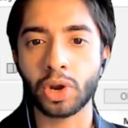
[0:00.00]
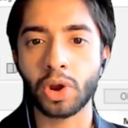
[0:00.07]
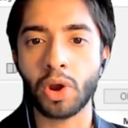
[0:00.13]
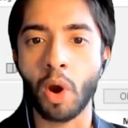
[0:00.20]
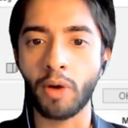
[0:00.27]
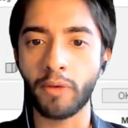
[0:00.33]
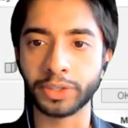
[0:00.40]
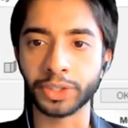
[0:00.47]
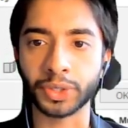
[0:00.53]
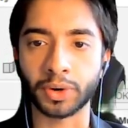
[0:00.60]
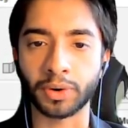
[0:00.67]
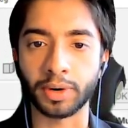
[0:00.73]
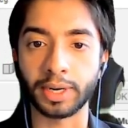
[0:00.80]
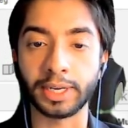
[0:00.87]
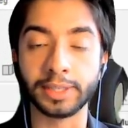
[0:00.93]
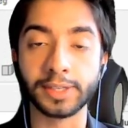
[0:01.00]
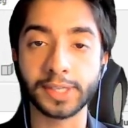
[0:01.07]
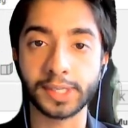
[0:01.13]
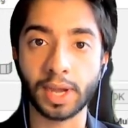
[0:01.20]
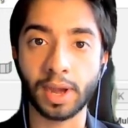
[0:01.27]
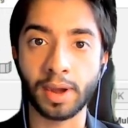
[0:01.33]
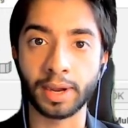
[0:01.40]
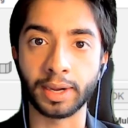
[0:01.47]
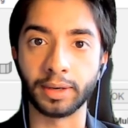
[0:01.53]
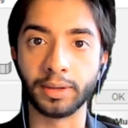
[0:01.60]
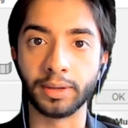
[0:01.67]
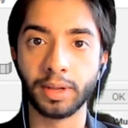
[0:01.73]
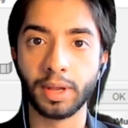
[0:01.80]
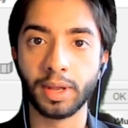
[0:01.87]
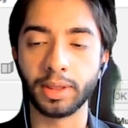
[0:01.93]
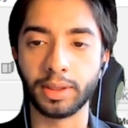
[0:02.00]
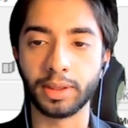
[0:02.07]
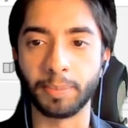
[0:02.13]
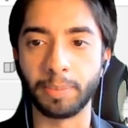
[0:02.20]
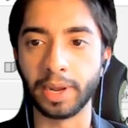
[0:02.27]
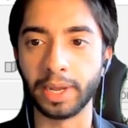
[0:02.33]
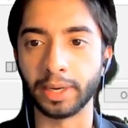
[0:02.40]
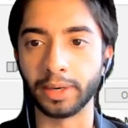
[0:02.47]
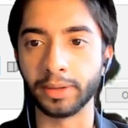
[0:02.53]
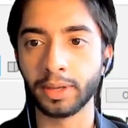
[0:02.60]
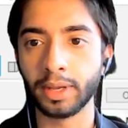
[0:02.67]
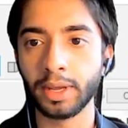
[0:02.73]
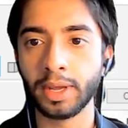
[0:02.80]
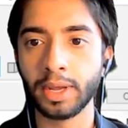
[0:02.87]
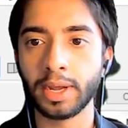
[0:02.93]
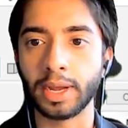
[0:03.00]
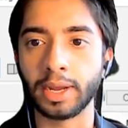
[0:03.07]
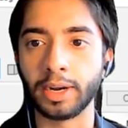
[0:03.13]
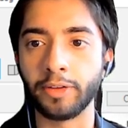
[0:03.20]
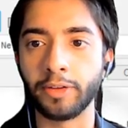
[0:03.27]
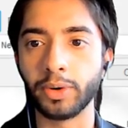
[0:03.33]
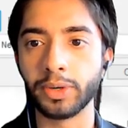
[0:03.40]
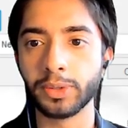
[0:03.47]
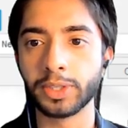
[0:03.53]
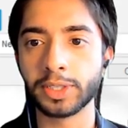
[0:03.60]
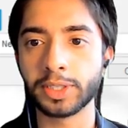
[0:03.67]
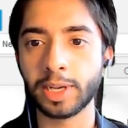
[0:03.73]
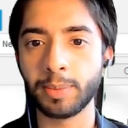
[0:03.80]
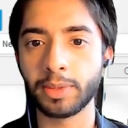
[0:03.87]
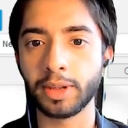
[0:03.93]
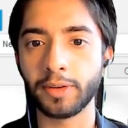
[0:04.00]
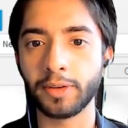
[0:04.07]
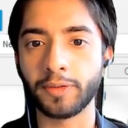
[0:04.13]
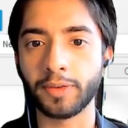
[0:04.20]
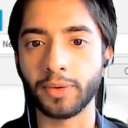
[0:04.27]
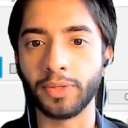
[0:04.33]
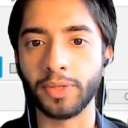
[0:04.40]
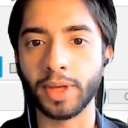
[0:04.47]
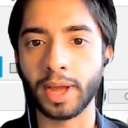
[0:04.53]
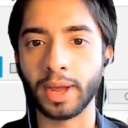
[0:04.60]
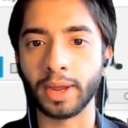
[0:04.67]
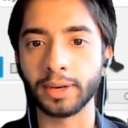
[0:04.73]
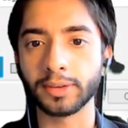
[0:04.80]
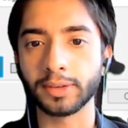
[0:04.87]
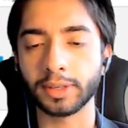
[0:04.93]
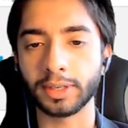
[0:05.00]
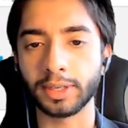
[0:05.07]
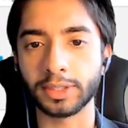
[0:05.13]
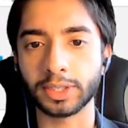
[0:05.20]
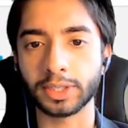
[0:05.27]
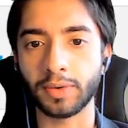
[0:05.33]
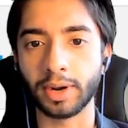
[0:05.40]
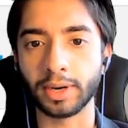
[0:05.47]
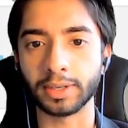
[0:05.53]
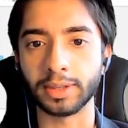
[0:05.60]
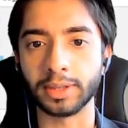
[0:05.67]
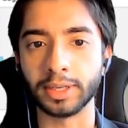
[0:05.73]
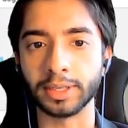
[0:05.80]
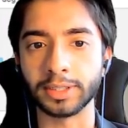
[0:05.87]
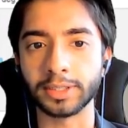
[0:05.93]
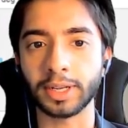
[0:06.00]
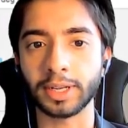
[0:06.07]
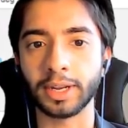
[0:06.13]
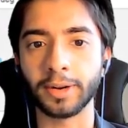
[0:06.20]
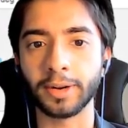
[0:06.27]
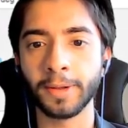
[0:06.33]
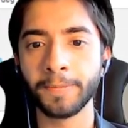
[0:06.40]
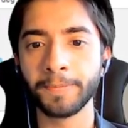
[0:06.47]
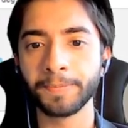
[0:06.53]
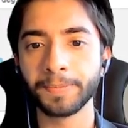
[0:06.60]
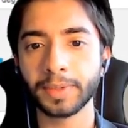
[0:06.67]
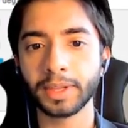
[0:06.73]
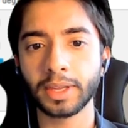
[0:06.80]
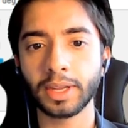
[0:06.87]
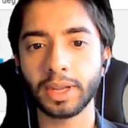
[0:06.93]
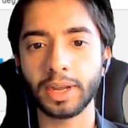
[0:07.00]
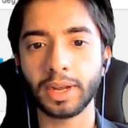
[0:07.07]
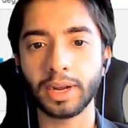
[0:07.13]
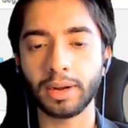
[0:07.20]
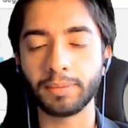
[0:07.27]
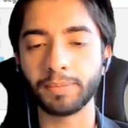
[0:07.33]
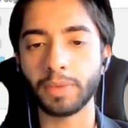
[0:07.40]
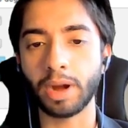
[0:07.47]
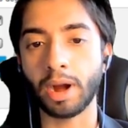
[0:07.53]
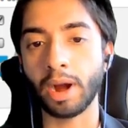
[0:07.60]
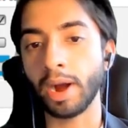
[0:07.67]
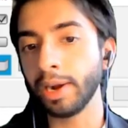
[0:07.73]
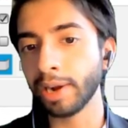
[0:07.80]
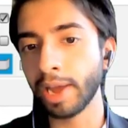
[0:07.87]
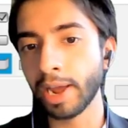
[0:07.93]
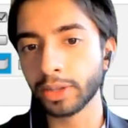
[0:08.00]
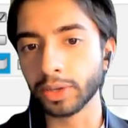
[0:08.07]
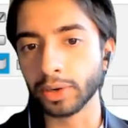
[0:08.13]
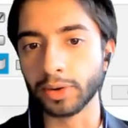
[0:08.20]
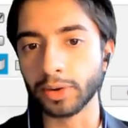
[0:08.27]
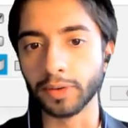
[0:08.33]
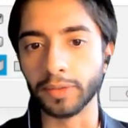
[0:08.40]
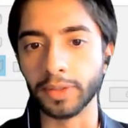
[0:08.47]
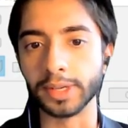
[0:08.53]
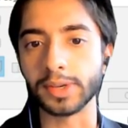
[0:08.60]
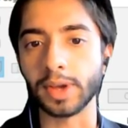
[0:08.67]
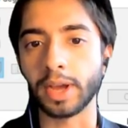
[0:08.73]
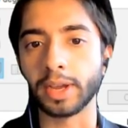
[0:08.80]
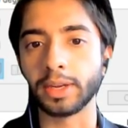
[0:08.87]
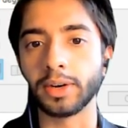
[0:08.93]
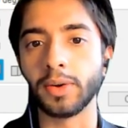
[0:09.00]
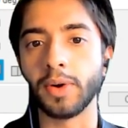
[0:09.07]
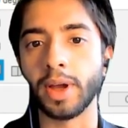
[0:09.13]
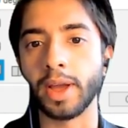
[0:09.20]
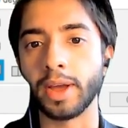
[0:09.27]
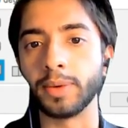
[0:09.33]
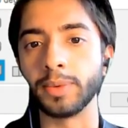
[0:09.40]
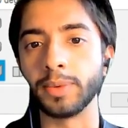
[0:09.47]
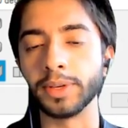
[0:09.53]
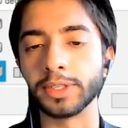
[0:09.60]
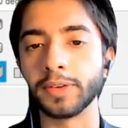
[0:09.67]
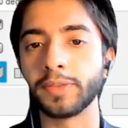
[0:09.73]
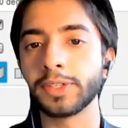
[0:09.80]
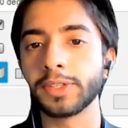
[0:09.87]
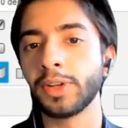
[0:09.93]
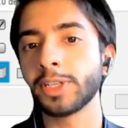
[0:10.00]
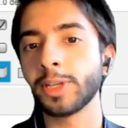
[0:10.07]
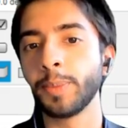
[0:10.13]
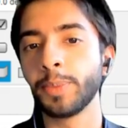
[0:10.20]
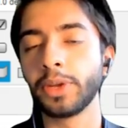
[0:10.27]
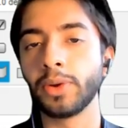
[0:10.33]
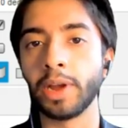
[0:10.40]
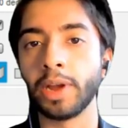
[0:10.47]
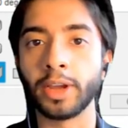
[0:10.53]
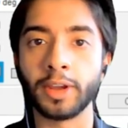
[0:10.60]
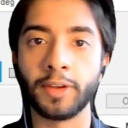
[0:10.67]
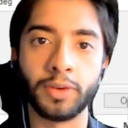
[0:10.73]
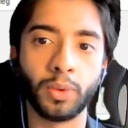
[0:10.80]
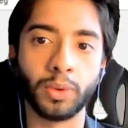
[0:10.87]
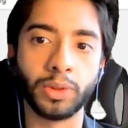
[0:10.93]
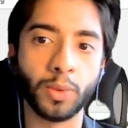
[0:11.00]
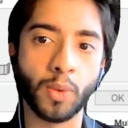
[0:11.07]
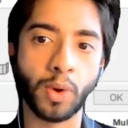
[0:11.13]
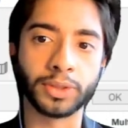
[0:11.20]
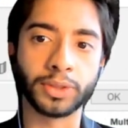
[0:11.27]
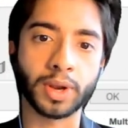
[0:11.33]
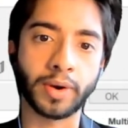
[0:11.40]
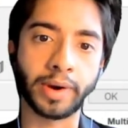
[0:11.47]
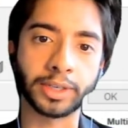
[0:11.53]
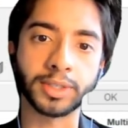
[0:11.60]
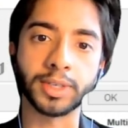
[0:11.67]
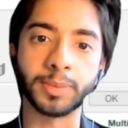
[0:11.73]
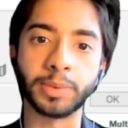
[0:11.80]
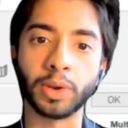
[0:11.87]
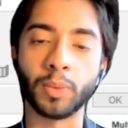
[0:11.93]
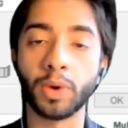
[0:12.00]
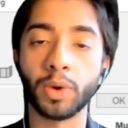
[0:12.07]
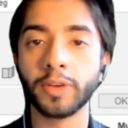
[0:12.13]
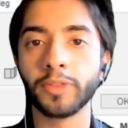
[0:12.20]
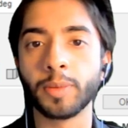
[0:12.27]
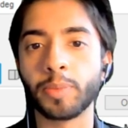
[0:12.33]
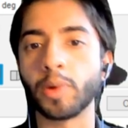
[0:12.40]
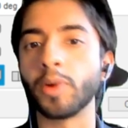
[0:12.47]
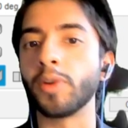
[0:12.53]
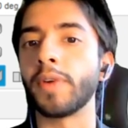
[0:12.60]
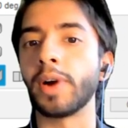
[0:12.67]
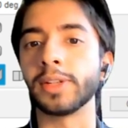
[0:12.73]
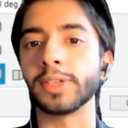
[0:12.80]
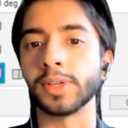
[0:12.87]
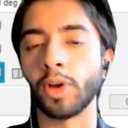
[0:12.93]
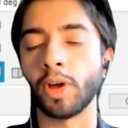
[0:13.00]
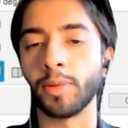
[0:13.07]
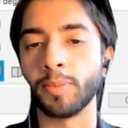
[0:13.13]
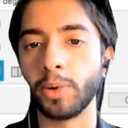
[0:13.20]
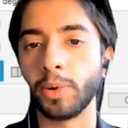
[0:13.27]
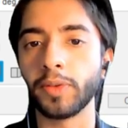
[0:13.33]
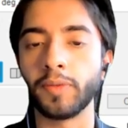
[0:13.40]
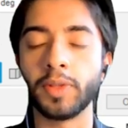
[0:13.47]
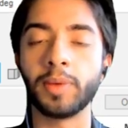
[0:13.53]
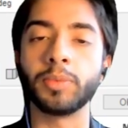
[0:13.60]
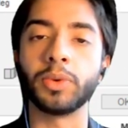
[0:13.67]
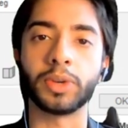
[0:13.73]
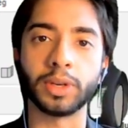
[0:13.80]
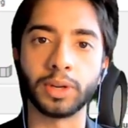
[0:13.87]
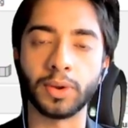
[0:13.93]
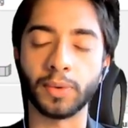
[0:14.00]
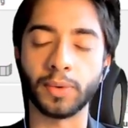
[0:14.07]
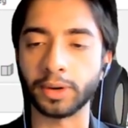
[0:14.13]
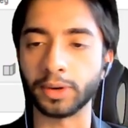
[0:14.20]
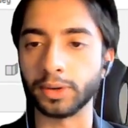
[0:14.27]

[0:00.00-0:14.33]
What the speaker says: curvature inside the blade. And if we do the same thing for that, it's created this. And I like the look of this, so I can go ahead with this. If it's not something you like, if you only want direction to be on one of the profiles and not on both of them, you can go ahead